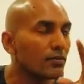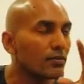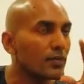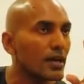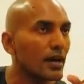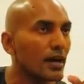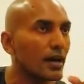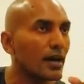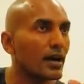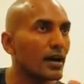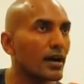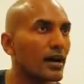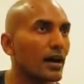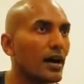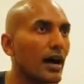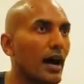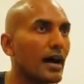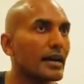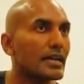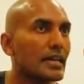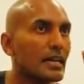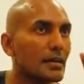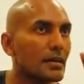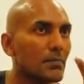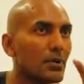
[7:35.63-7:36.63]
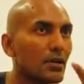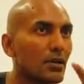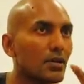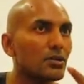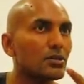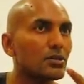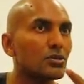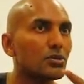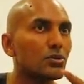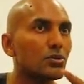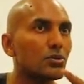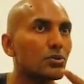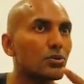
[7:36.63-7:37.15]
we are
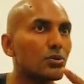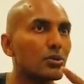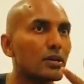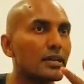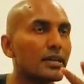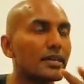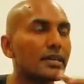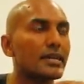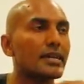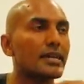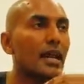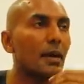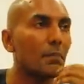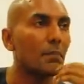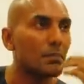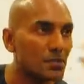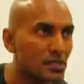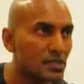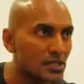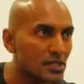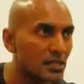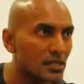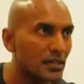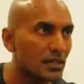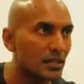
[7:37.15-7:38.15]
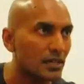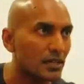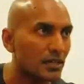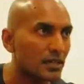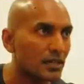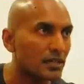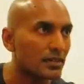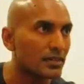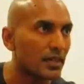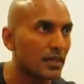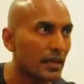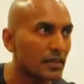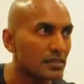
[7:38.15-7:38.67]
unable to capture
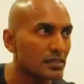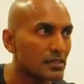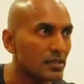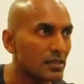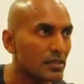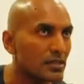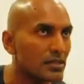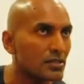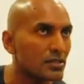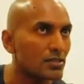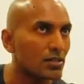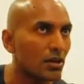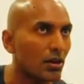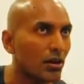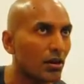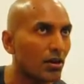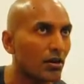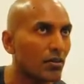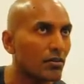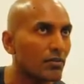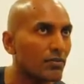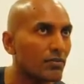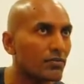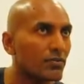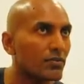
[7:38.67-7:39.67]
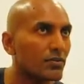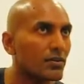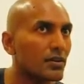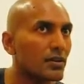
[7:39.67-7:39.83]
the essence of